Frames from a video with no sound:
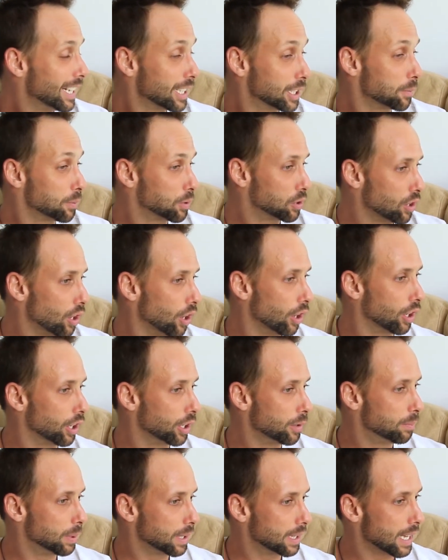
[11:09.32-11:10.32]
It's
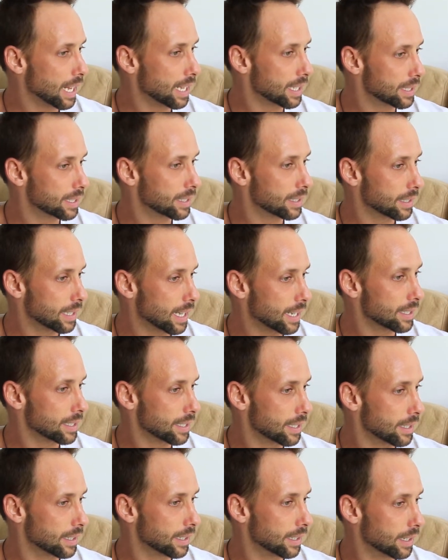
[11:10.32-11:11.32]
absurd, but that's
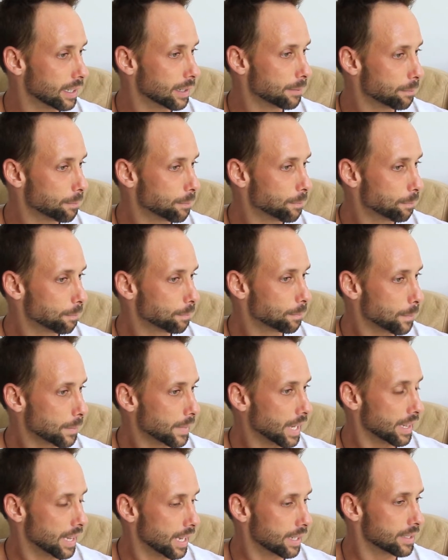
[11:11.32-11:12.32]
the
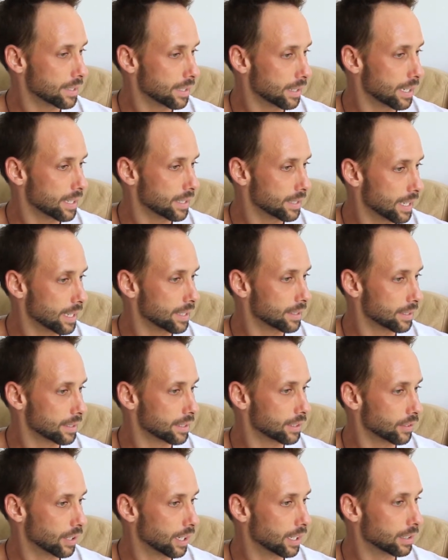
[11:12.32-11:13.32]

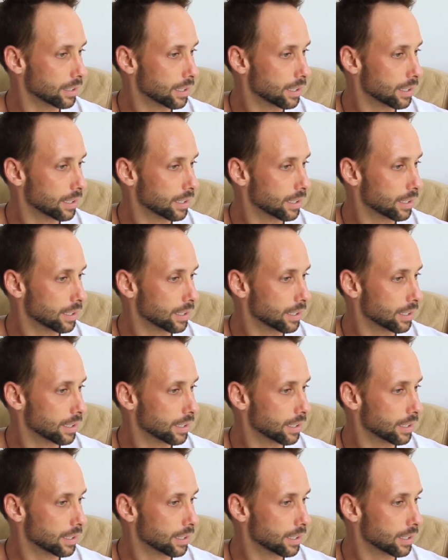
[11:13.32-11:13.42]
consensus, right?